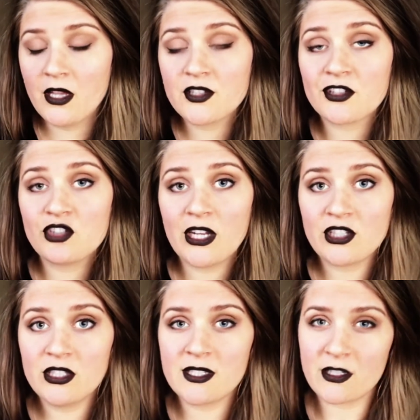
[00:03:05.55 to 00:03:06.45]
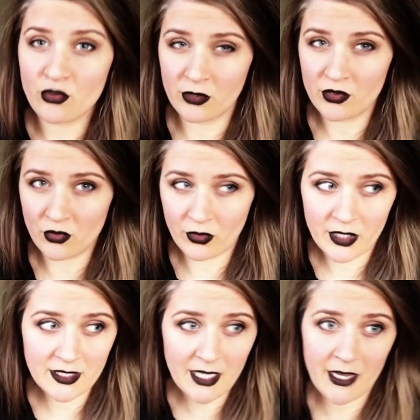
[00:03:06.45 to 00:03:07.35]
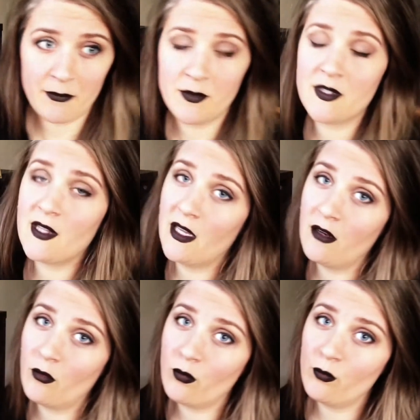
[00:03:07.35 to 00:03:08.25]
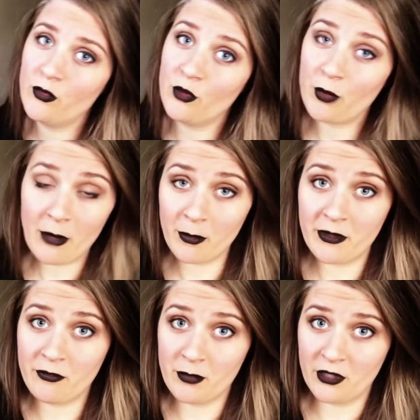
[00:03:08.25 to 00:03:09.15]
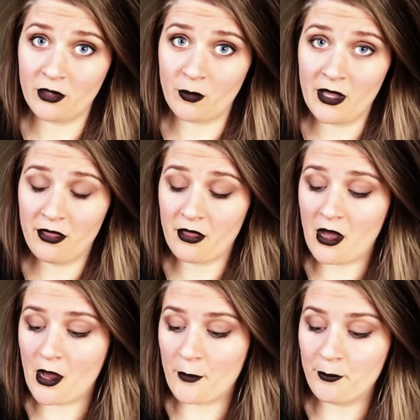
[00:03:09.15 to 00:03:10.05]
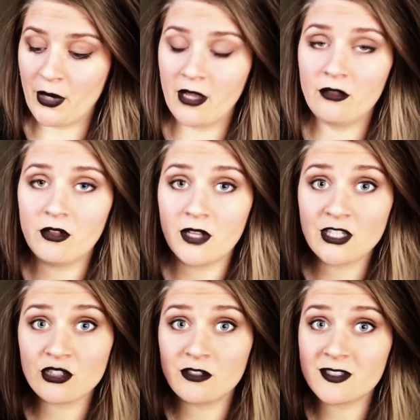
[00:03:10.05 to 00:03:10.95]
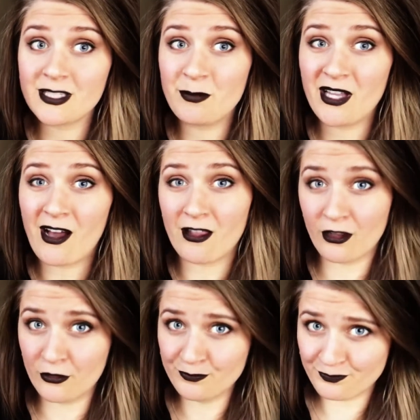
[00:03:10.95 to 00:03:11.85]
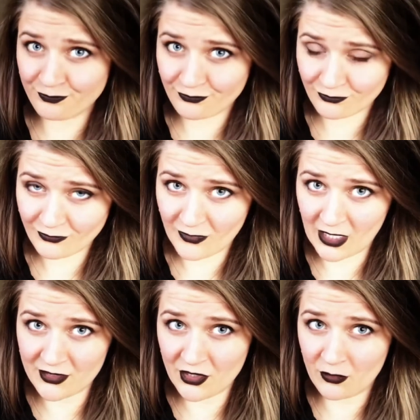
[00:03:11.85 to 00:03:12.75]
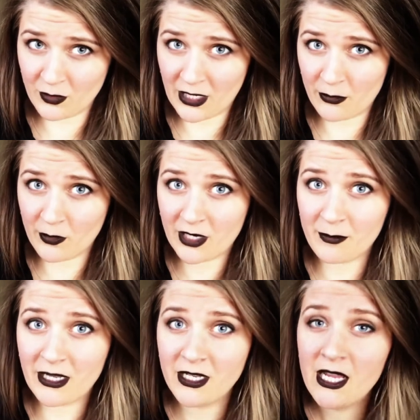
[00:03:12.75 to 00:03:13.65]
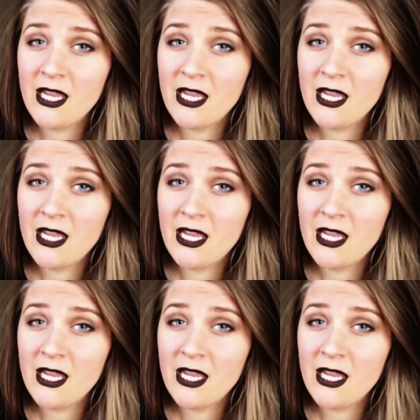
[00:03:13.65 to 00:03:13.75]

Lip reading: suggestions, like short story types that you're probably familiar with, but The Legend of Sleepy Hollow is a good one I would recommend.